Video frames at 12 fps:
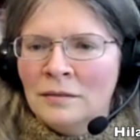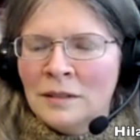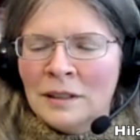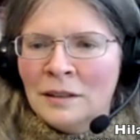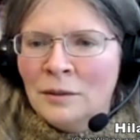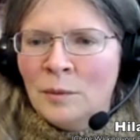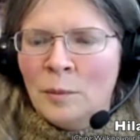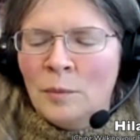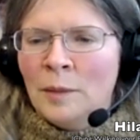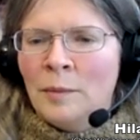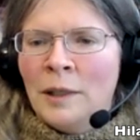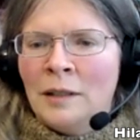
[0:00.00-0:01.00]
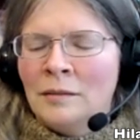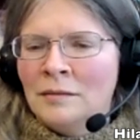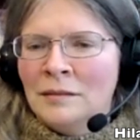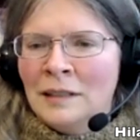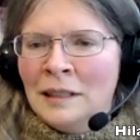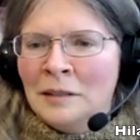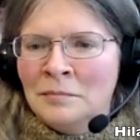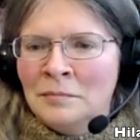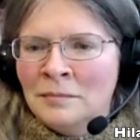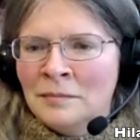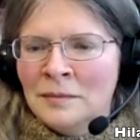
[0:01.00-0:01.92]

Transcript: you know, about, um,